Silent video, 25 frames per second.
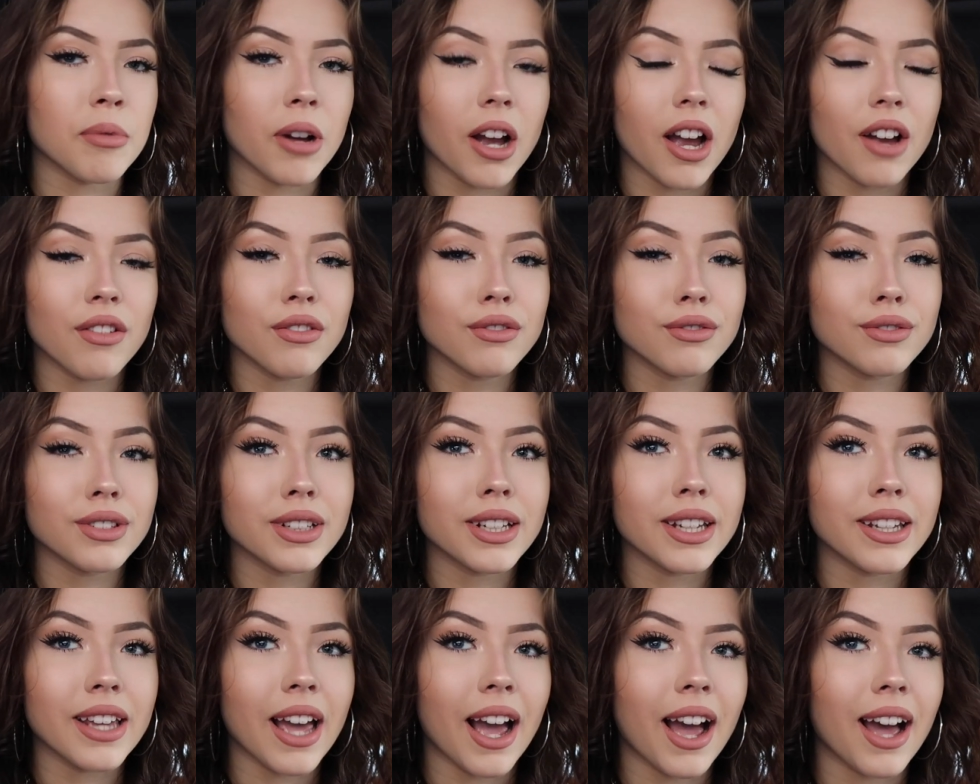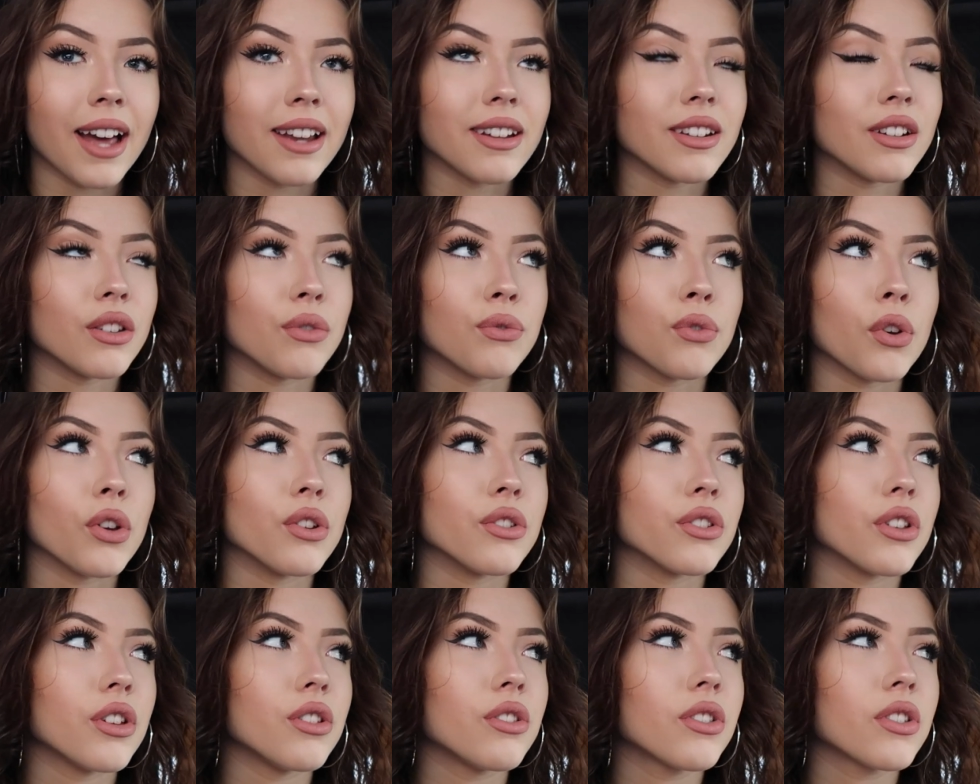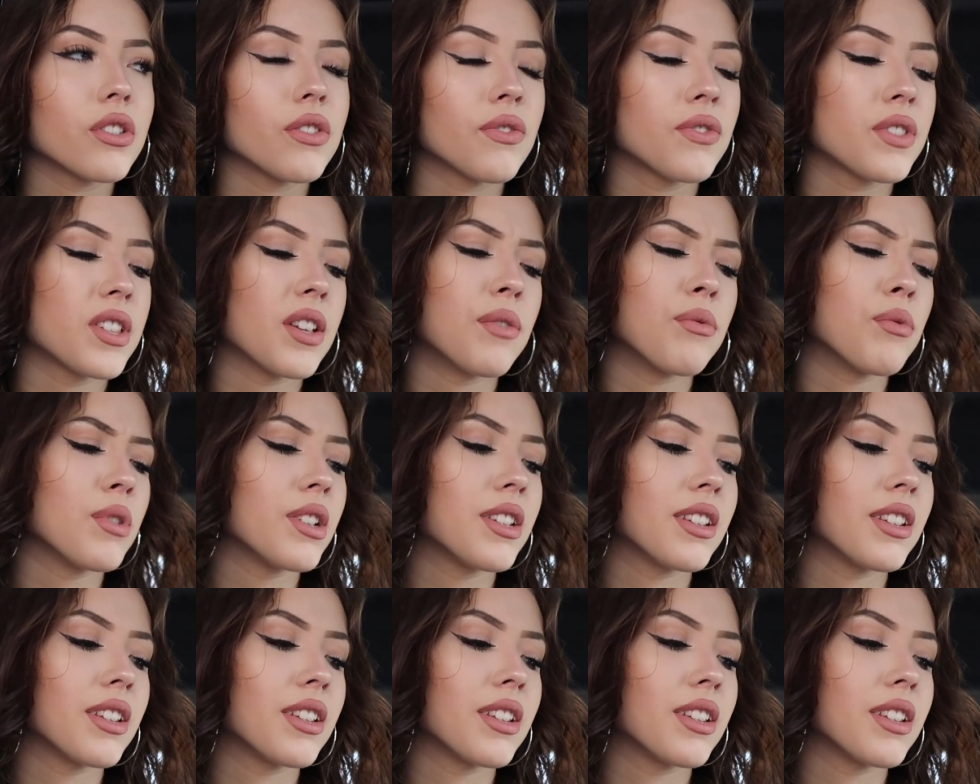but I haven't really had any photos because for some